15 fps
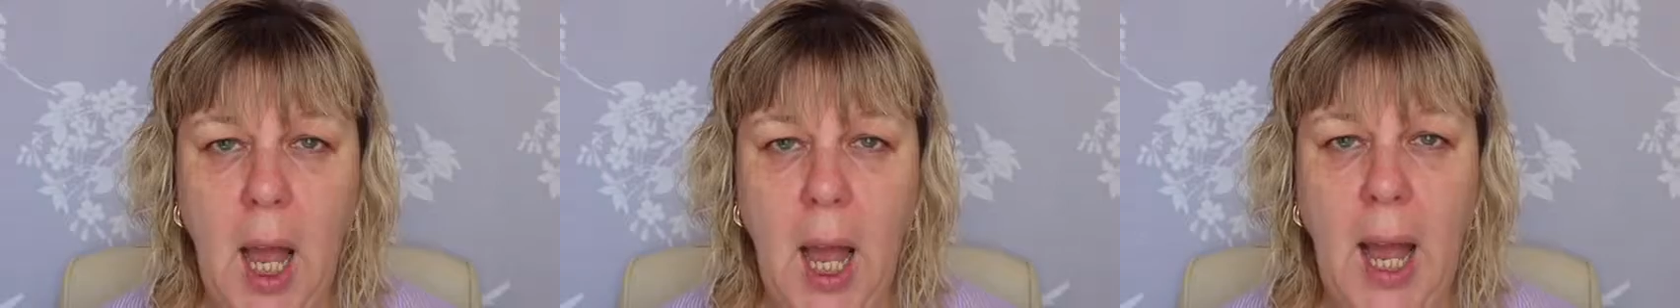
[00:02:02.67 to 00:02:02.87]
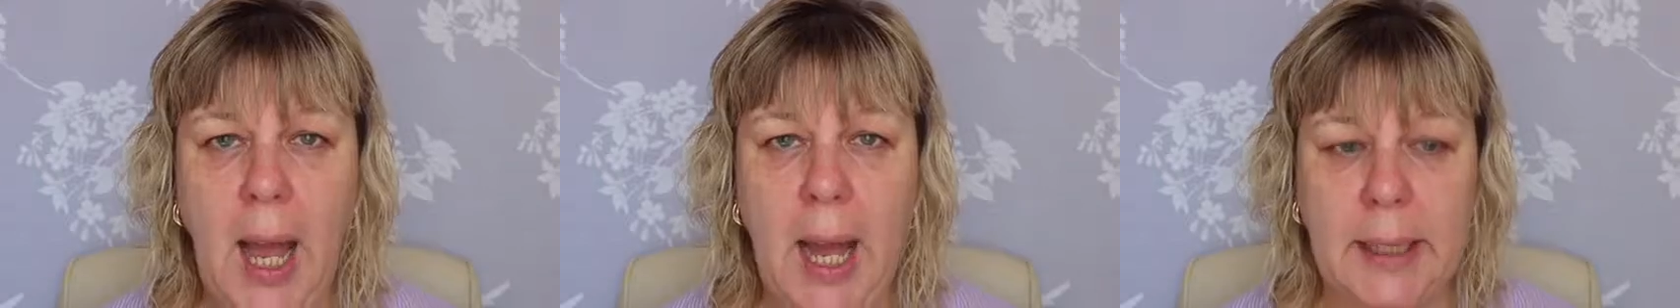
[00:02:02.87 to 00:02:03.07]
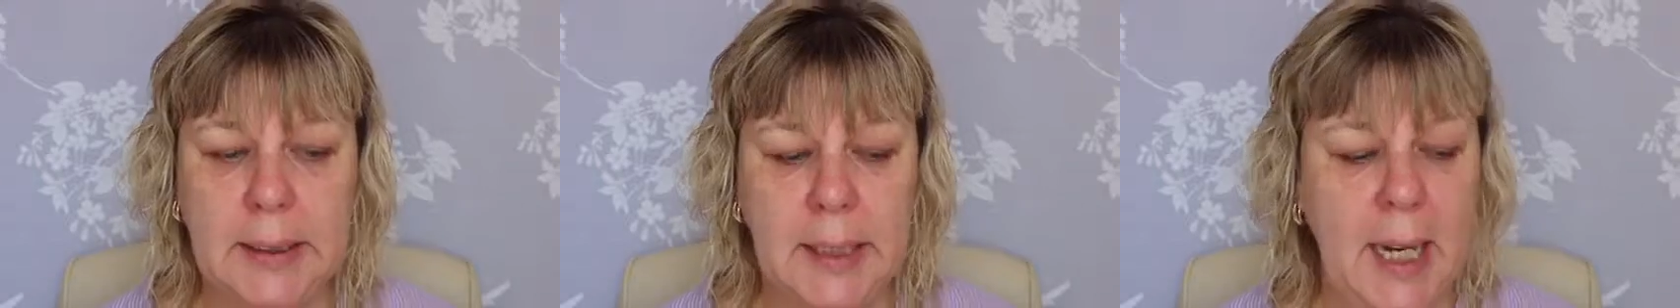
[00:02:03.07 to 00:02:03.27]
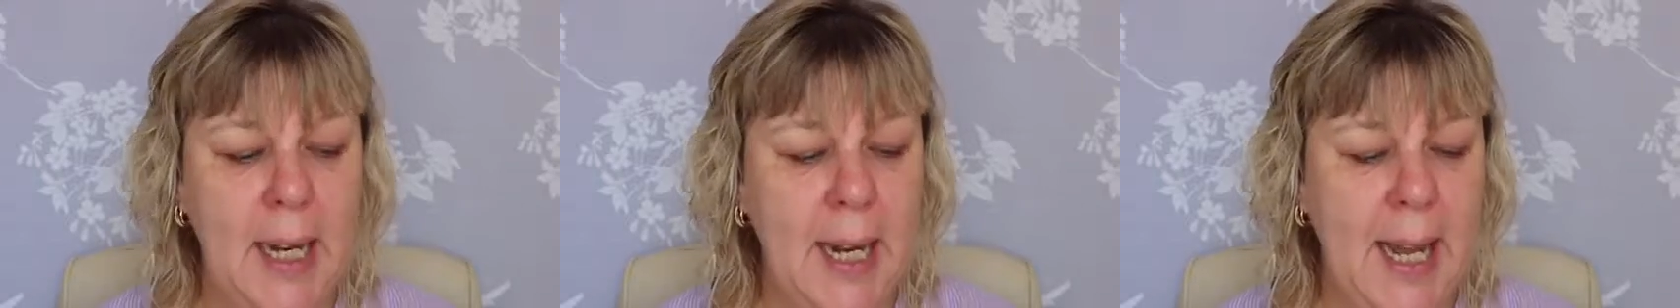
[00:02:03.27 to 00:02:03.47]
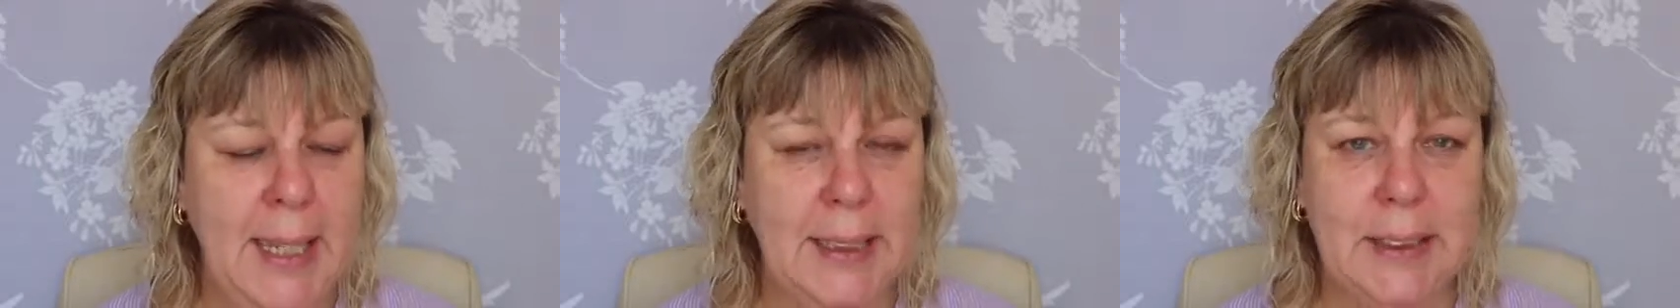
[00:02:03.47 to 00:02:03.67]
And
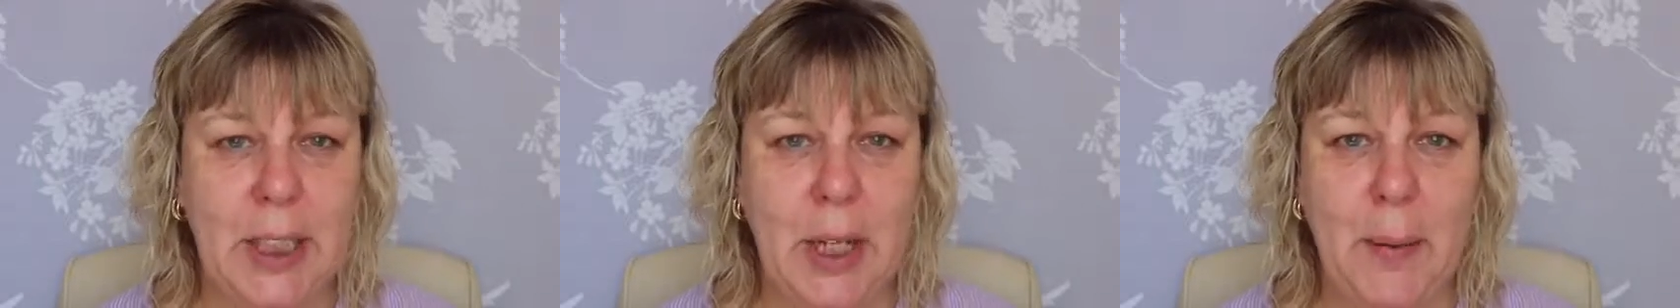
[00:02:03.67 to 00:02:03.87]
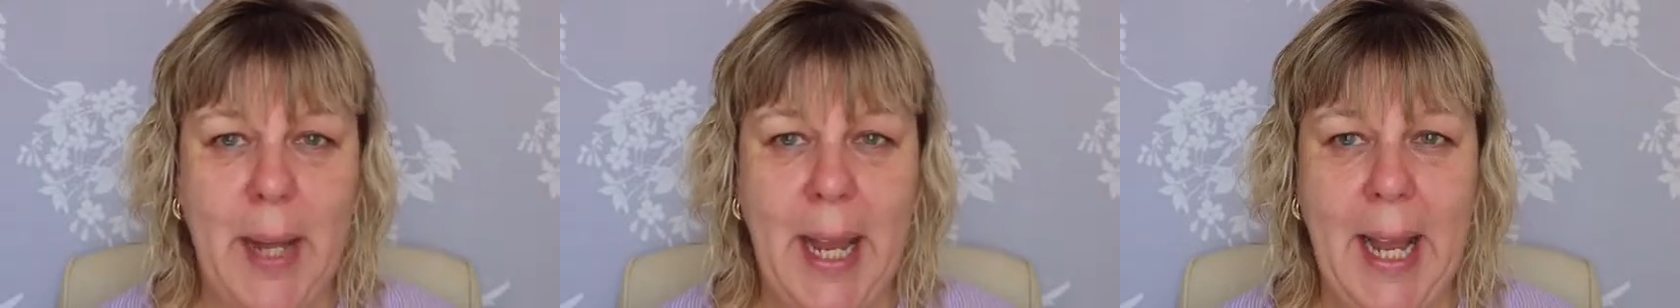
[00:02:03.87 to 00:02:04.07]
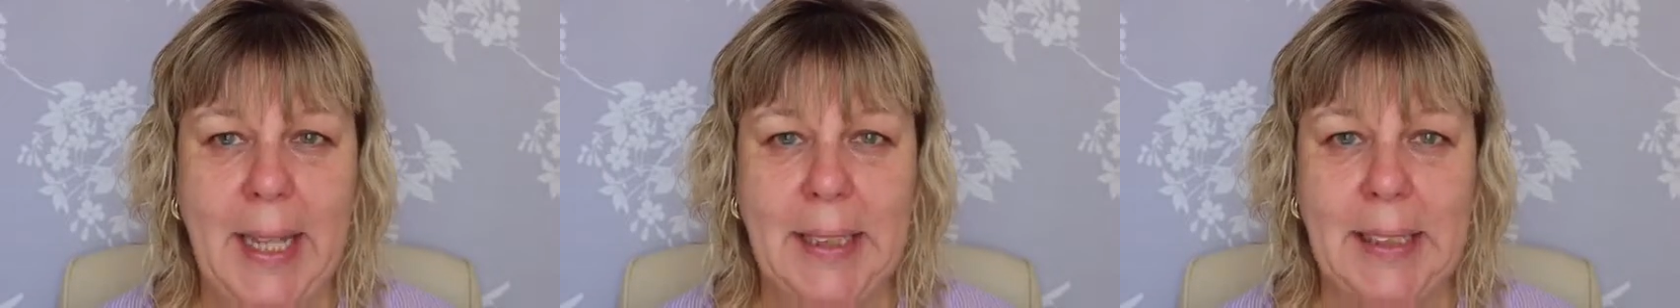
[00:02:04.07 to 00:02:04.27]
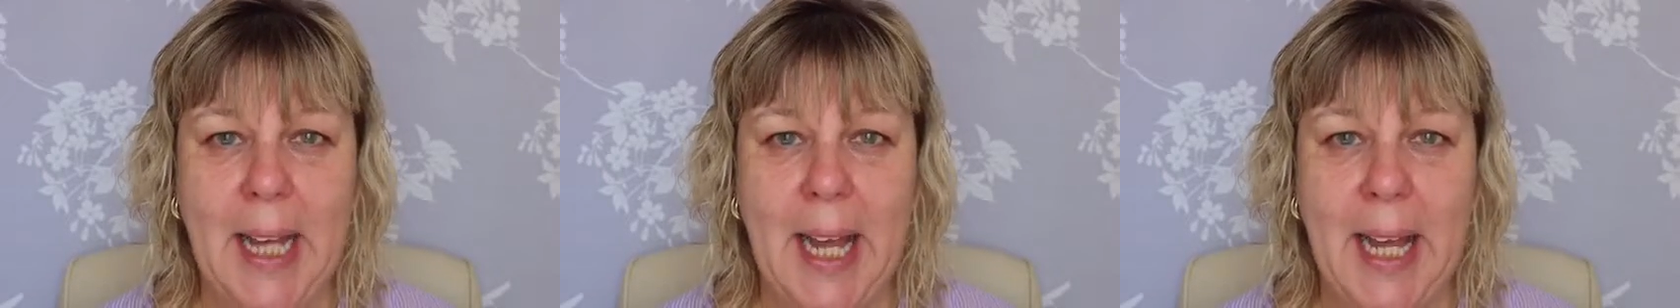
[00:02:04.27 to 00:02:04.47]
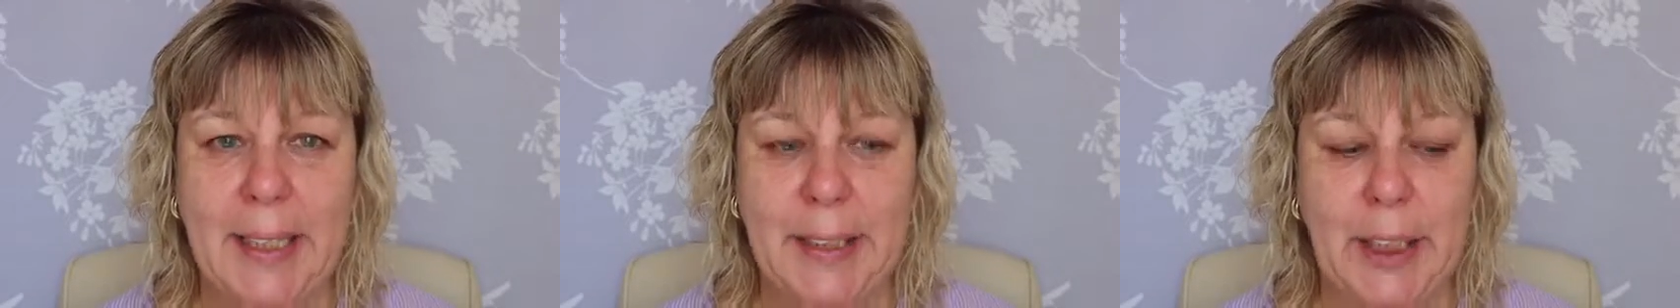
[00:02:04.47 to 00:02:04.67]
let's go ahead
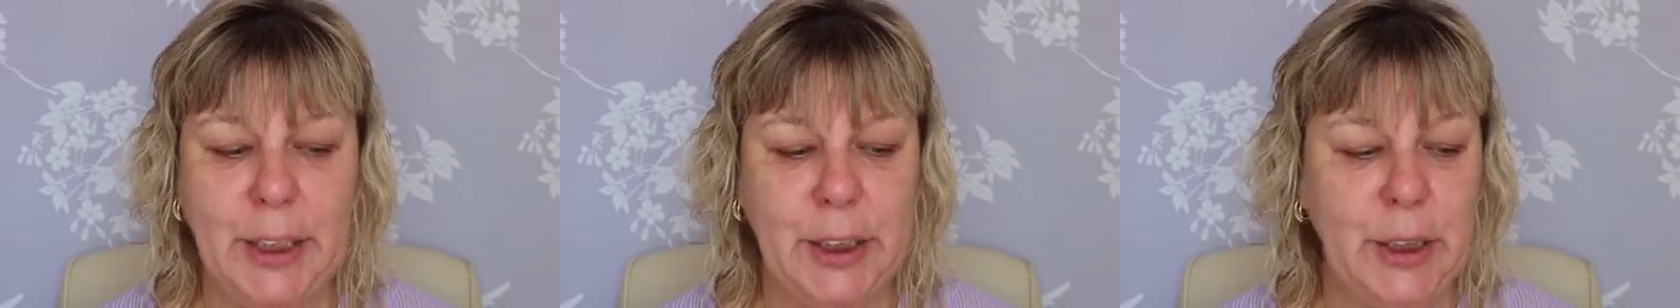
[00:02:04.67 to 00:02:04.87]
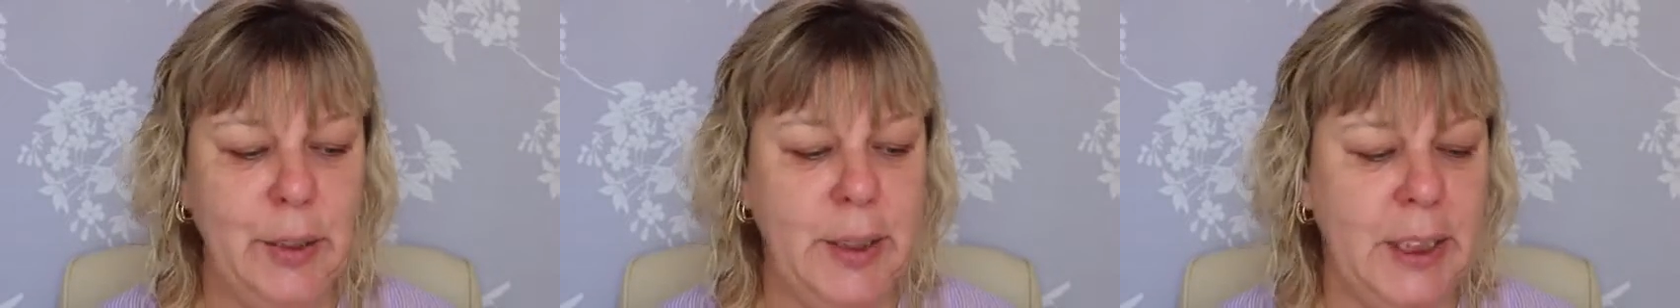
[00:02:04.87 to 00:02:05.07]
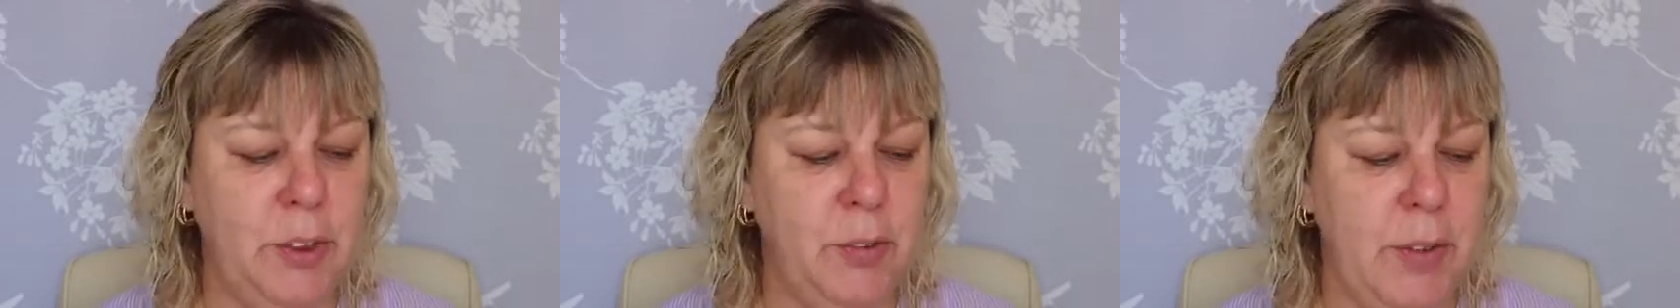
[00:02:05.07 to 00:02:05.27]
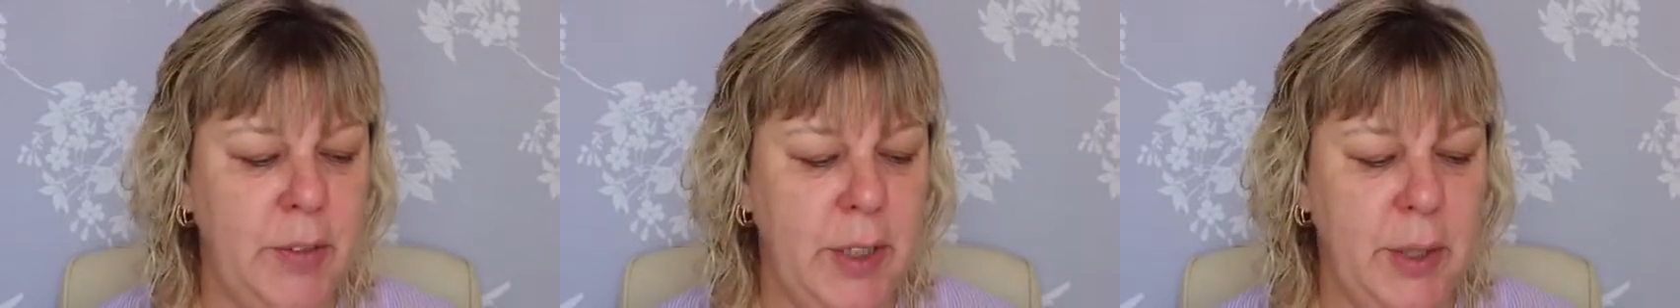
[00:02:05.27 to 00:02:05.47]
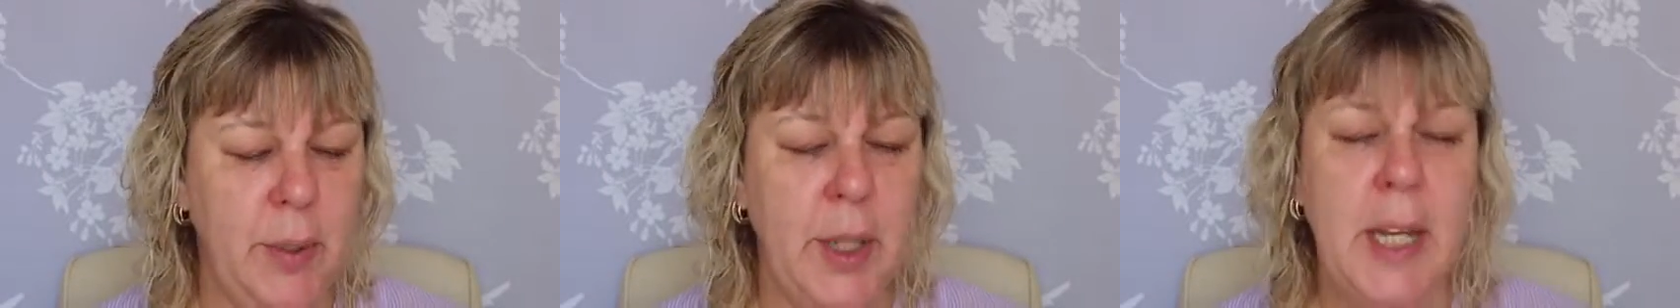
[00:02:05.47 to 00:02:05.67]
and do this
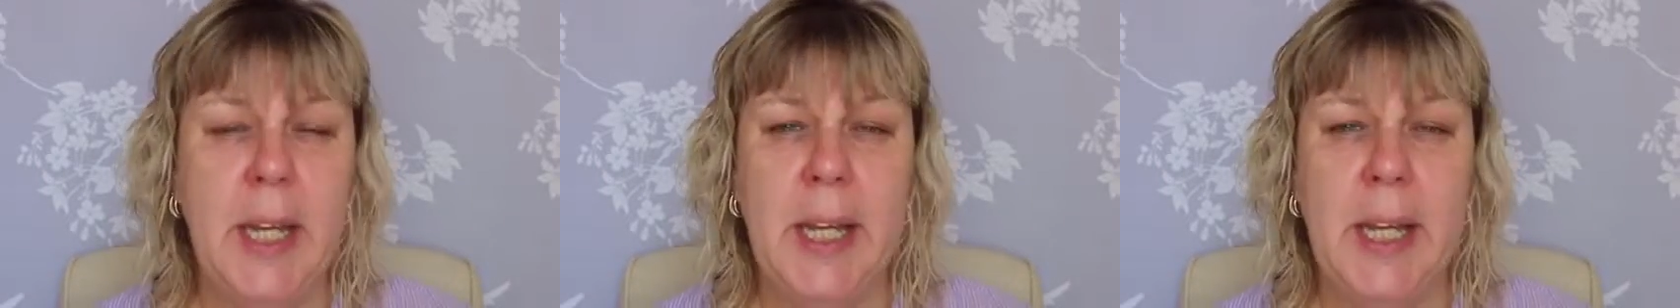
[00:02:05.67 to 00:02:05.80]
review.